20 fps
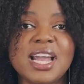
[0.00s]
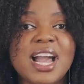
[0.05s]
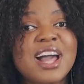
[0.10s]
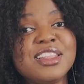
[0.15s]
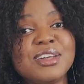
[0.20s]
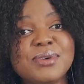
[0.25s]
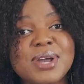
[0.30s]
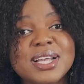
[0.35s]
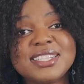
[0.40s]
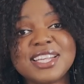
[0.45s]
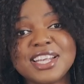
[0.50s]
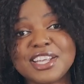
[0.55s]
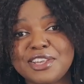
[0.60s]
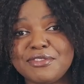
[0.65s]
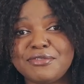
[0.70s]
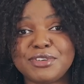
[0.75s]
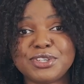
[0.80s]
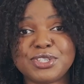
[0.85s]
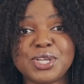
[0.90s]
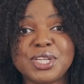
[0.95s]
Otherwise, thank you
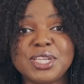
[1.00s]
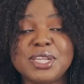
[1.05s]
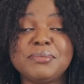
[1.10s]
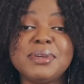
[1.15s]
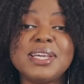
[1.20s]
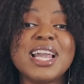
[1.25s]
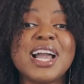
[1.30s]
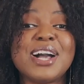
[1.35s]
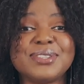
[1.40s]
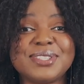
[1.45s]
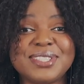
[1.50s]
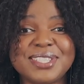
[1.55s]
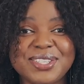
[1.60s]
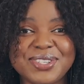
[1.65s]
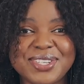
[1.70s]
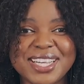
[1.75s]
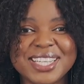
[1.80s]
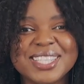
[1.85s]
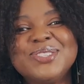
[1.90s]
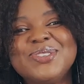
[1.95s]
for joining me. I'll see you
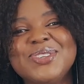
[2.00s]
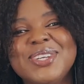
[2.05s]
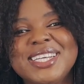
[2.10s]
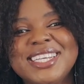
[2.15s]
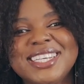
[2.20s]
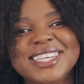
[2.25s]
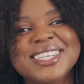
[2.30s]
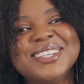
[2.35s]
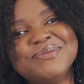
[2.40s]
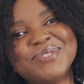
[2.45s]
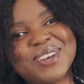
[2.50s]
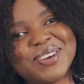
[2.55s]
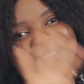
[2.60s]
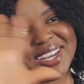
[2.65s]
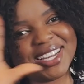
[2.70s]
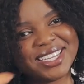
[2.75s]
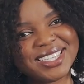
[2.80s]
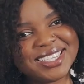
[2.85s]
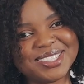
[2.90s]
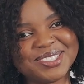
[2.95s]
next week.
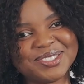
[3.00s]
Bye-bye.